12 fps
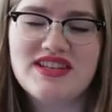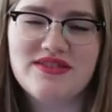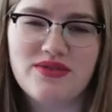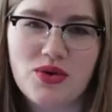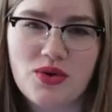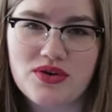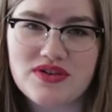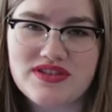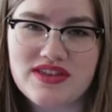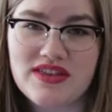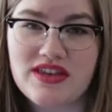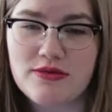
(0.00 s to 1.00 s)
is, of course,
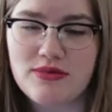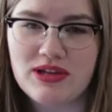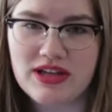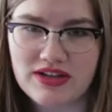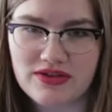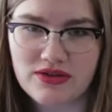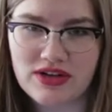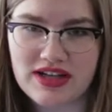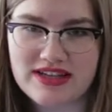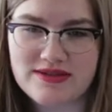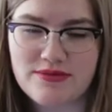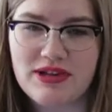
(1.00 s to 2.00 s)
the obligatory
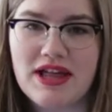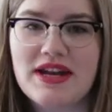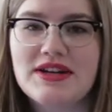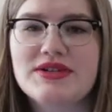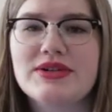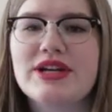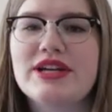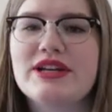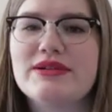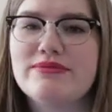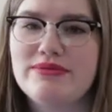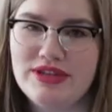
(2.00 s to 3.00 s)

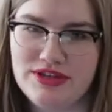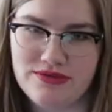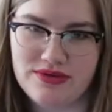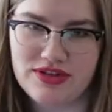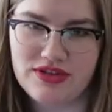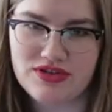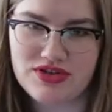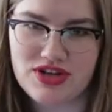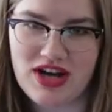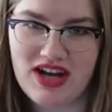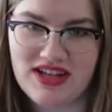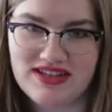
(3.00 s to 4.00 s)
explanatory B-roll
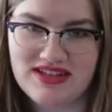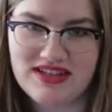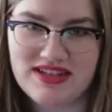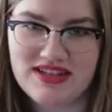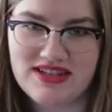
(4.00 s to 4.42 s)
shot.